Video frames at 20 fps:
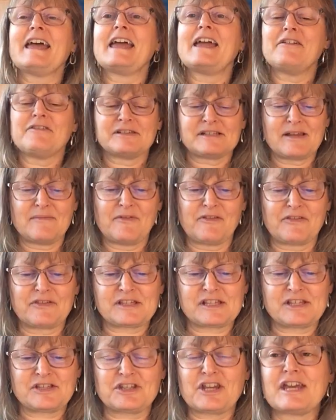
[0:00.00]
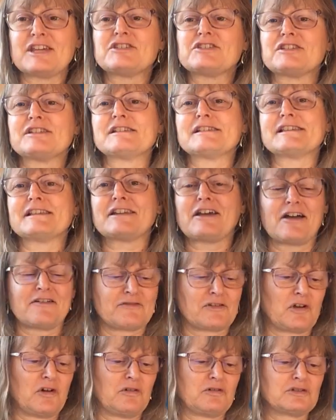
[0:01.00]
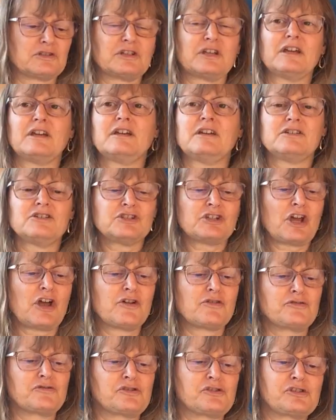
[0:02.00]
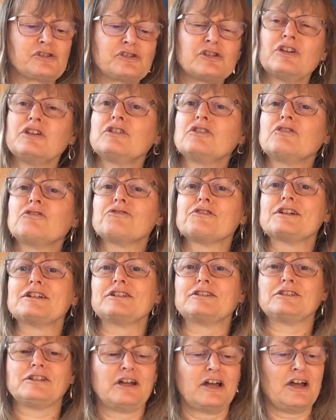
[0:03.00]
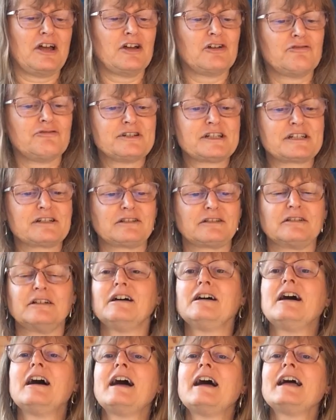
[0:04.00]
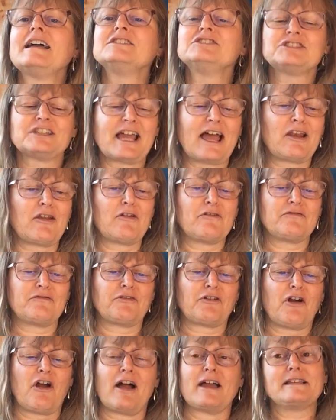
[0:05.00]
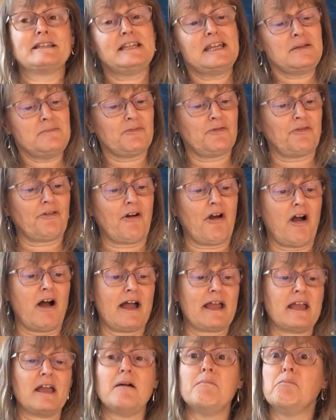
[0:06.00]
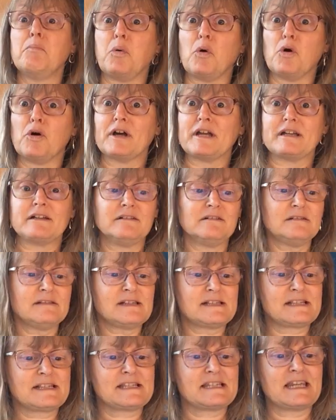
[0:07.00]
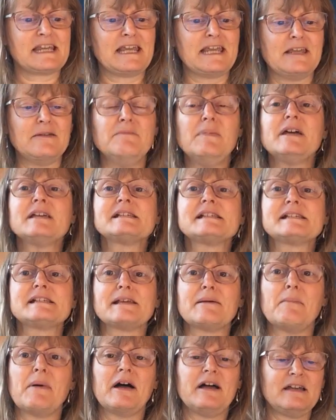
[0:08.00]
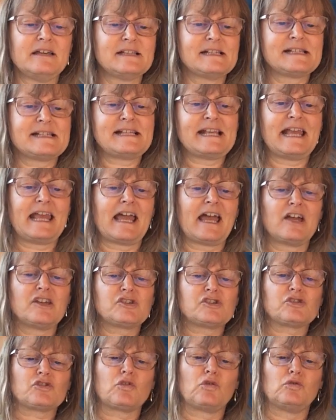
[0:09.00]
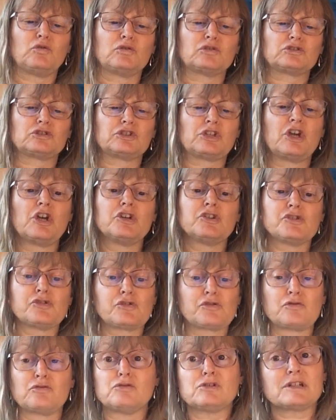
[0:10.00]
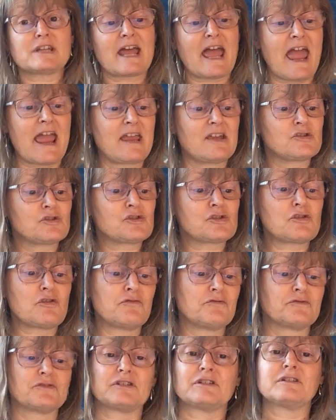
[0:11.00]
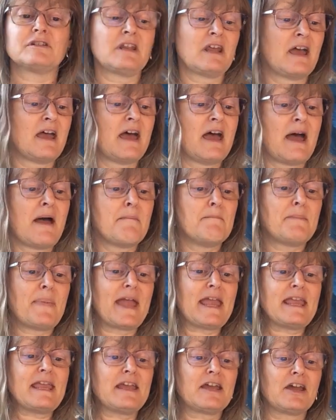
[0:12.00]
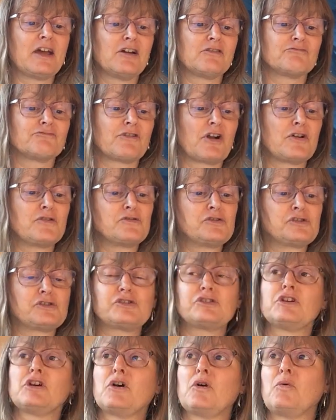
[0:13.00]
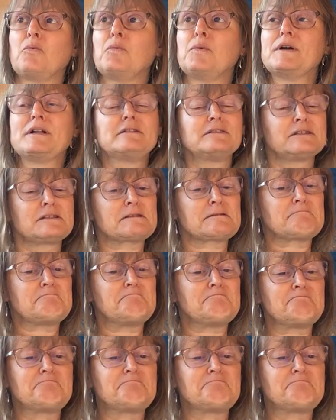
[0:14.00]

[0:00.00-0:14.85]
Here are some of the suggestions that I've got. Toast, grill, griddle, shallow fry, deep fry, boil, steam, simmer, sear, scorch, sauté, soften, bake, roast, wilt.